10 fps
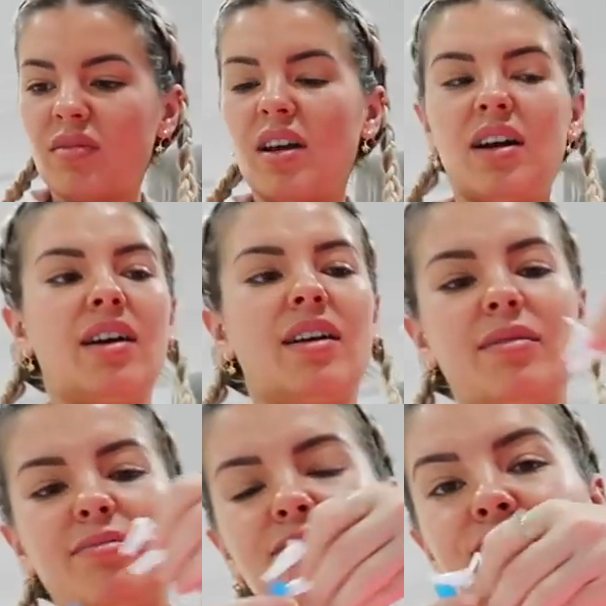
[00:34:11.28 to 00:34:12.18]

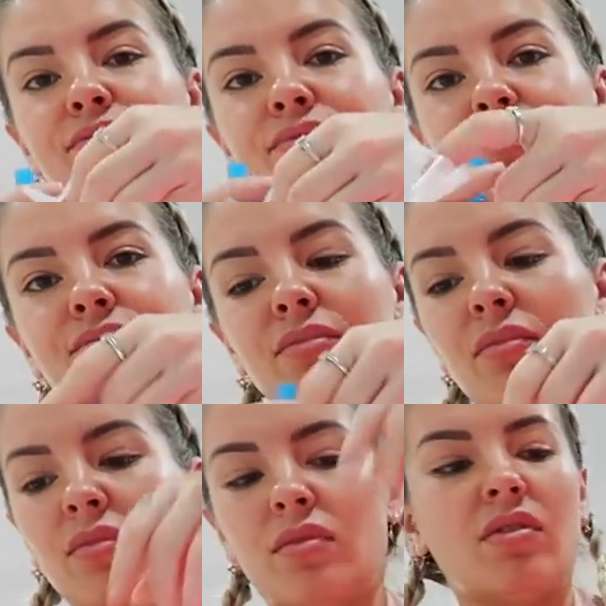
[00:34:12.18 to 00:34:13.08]
Um,
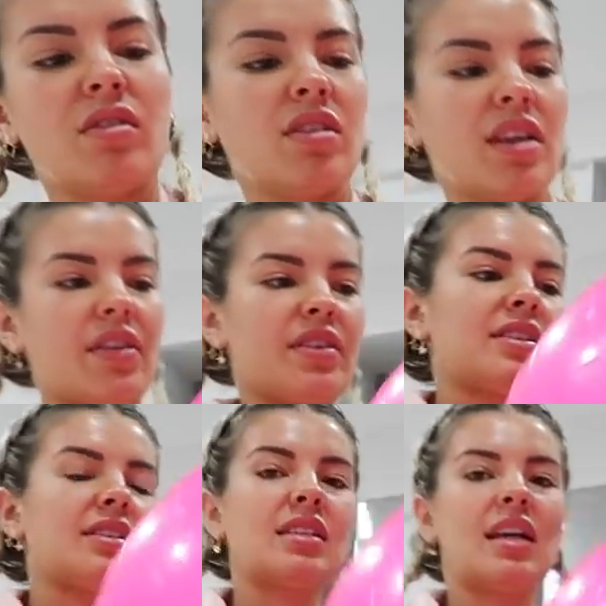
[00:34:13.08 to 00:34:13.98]
yeah, this is